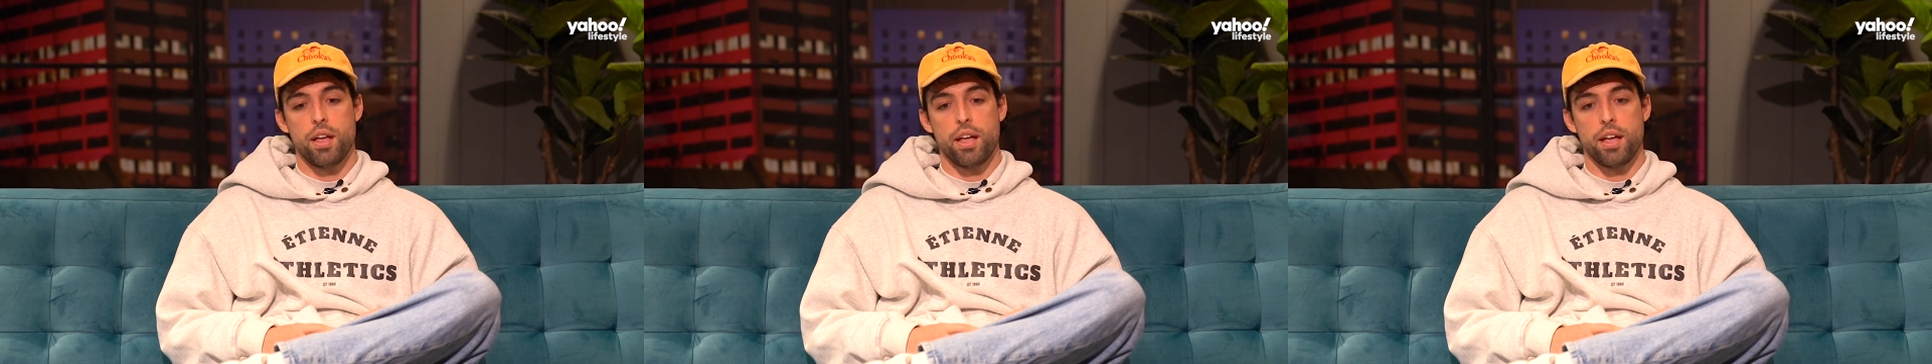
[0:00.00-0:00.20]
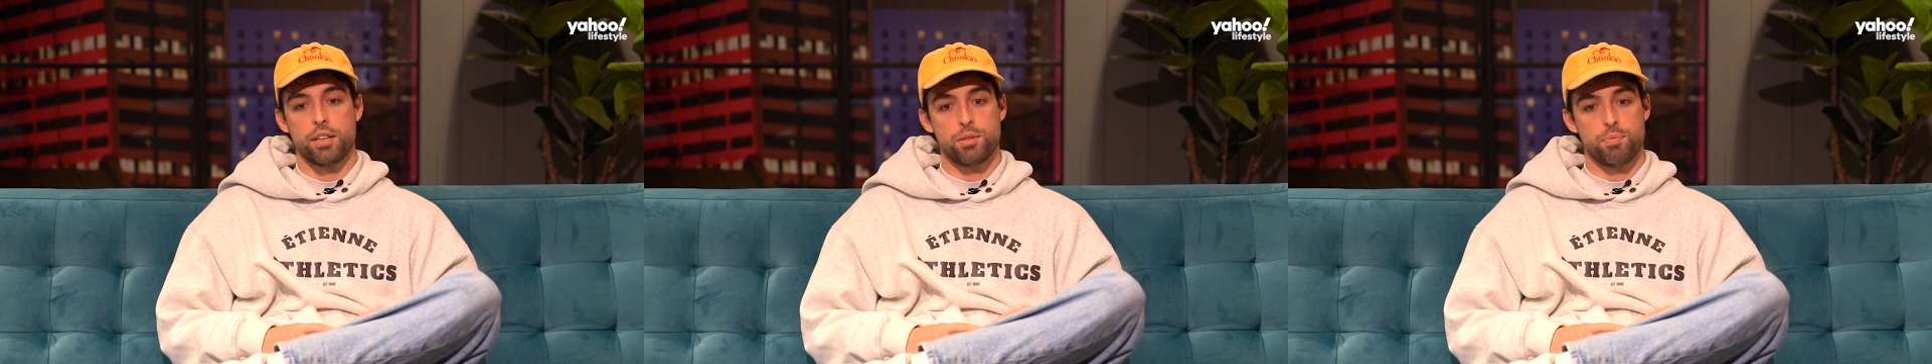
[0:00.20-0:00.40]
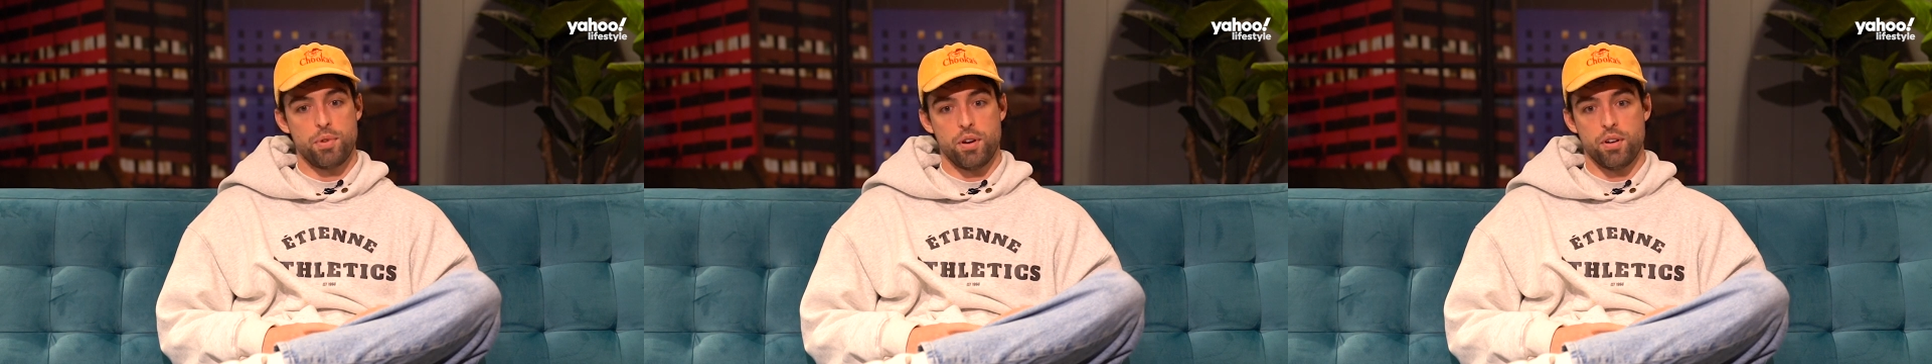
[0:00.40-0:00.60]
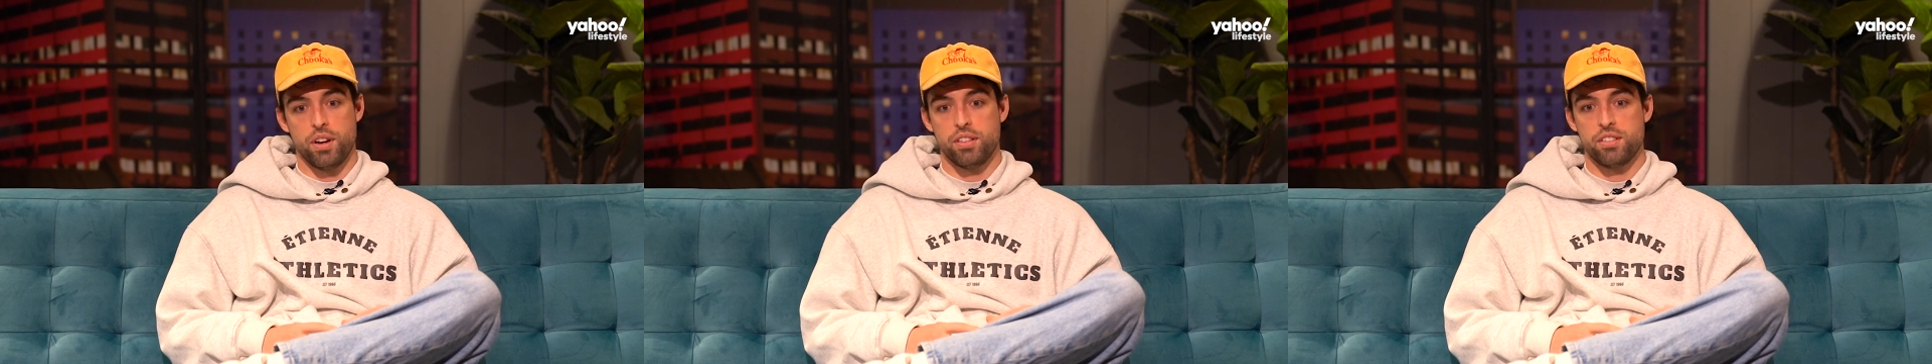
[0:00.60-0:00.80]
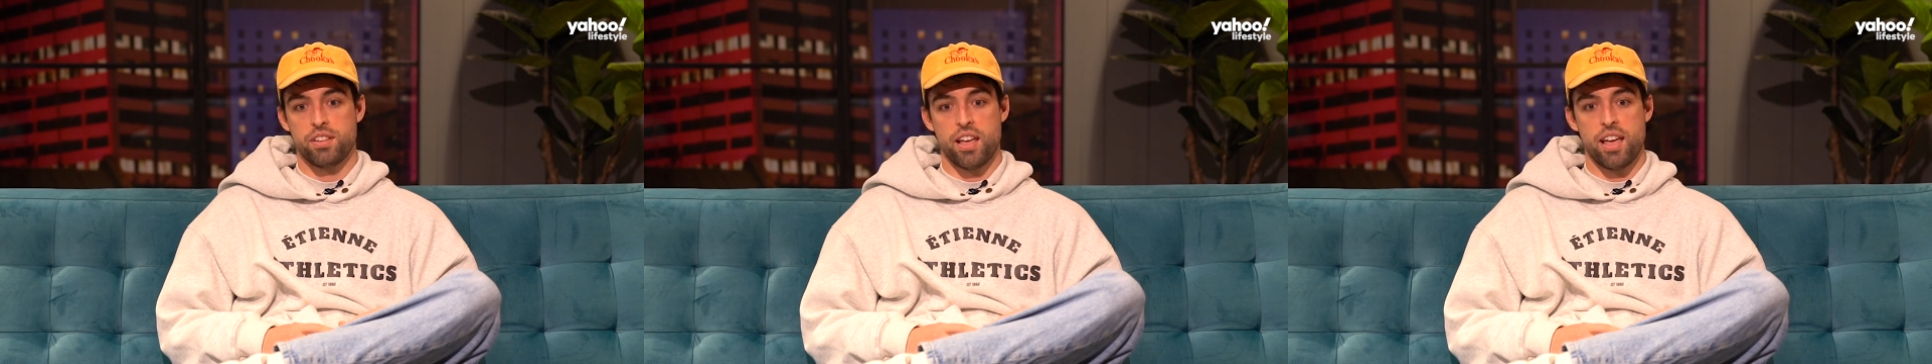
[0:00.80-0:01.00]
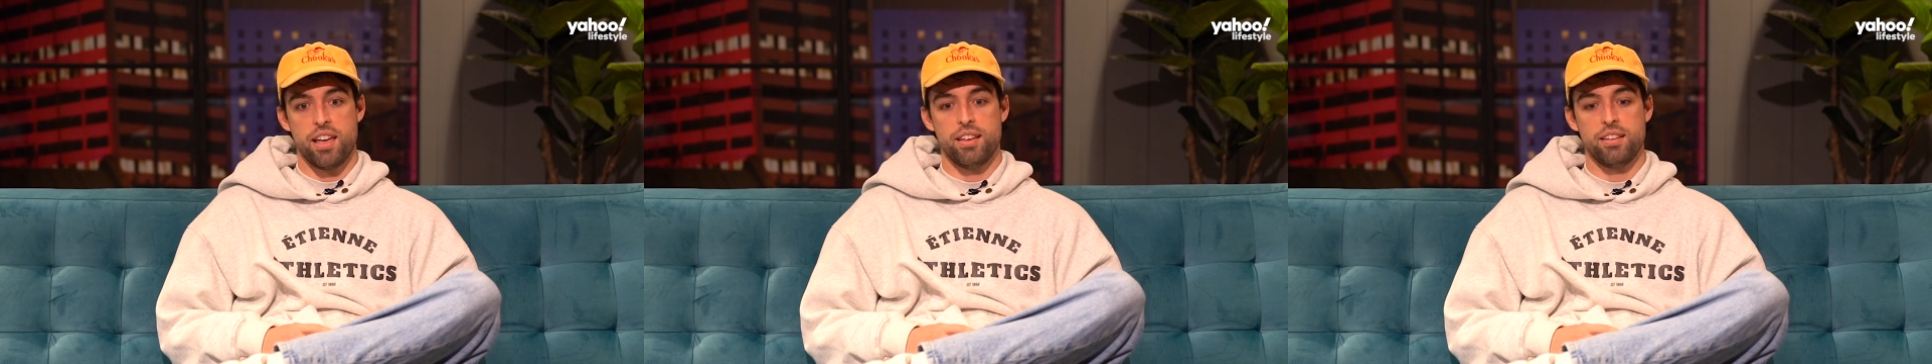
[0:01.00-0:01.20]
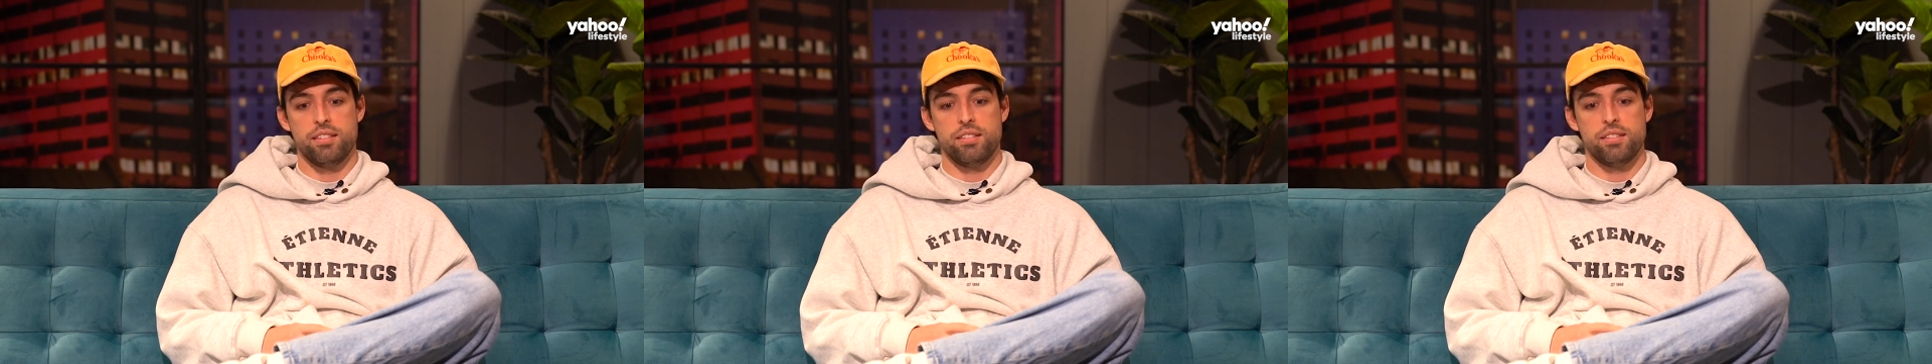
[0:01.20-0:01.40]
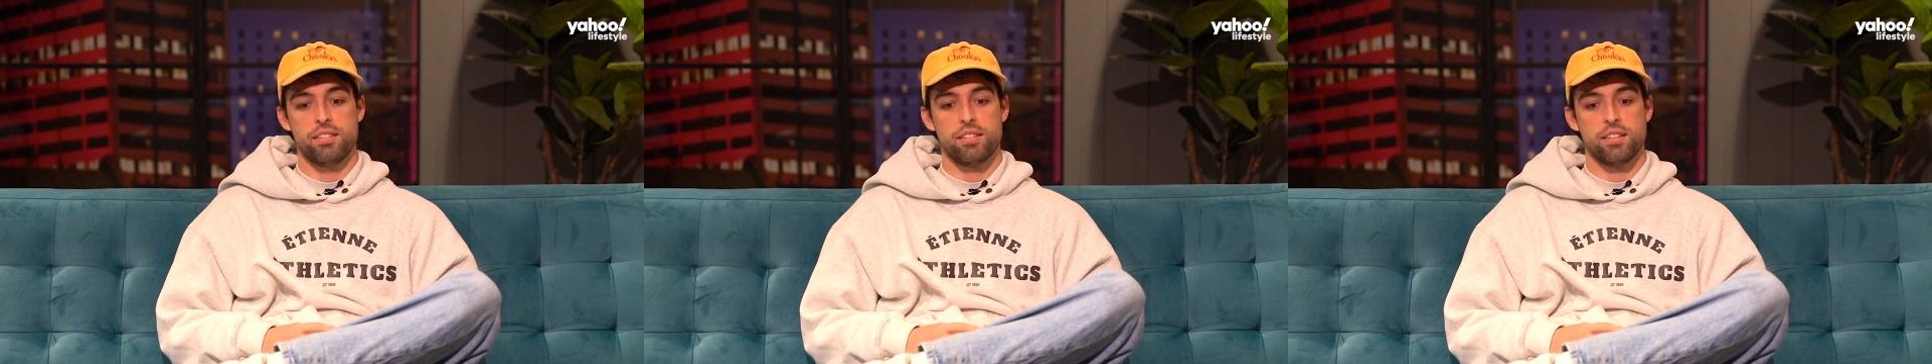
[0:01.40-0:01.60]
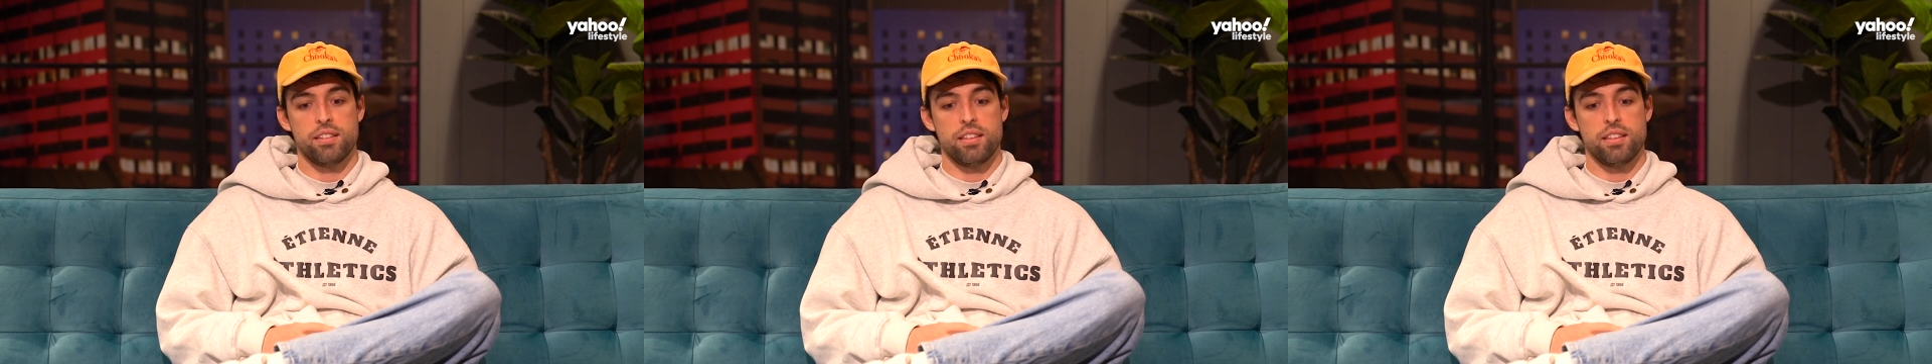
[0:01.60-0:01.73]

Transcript: experience and